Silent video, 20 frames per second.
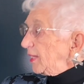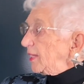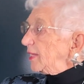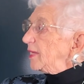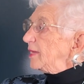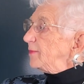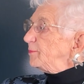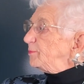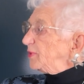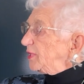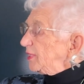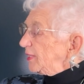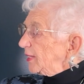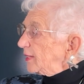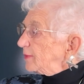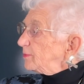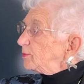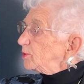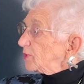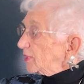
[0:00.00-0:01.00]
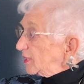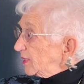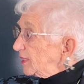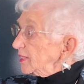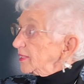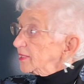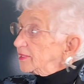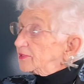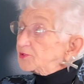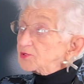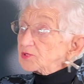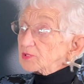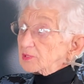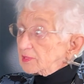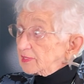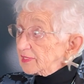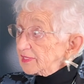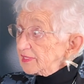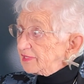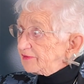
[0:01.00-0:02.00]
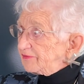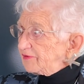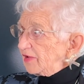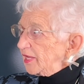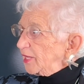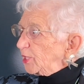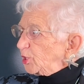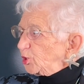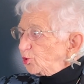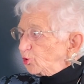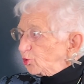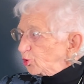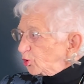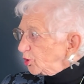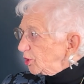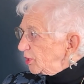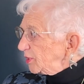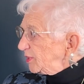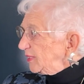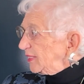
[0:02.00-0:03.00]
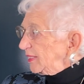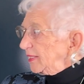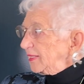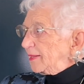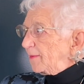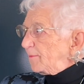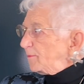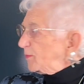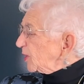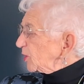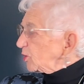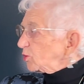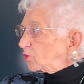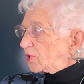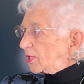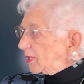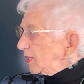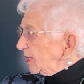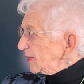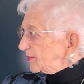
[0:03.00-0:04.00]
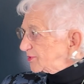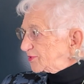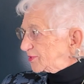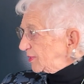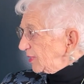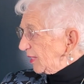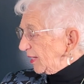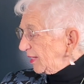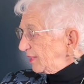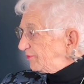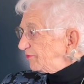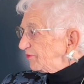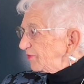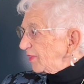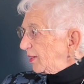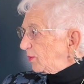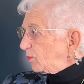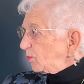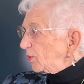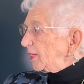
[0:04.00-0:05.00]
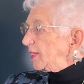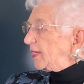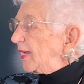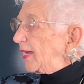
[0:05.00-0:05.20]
and be able again to live a good middle-class life that way?